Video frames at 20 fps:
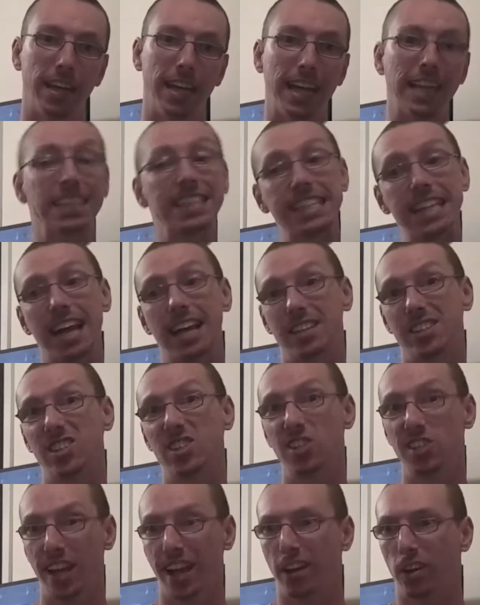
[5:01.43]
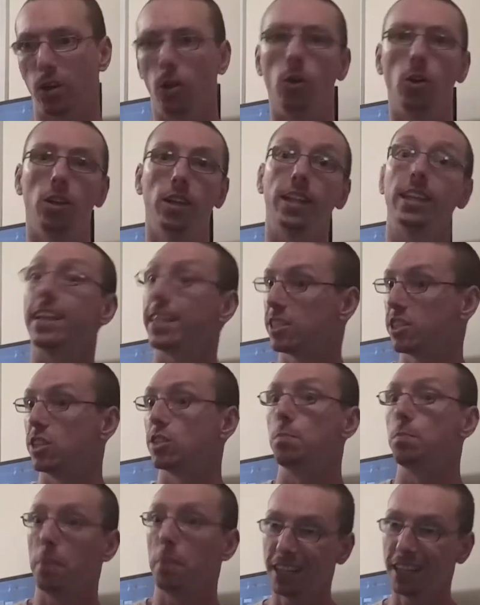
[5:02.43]
It's not sterile unless
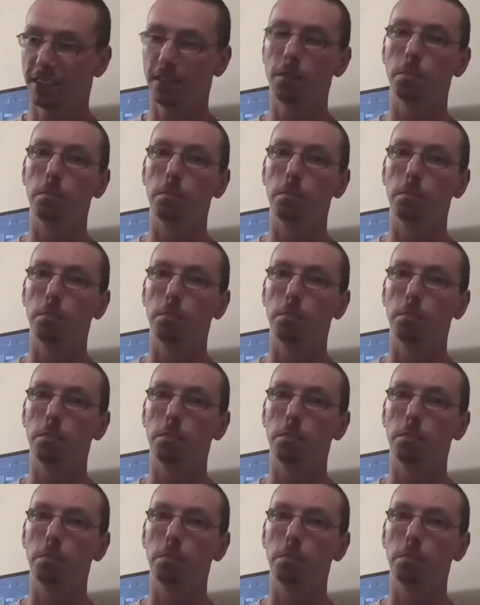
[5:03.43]
it's meant to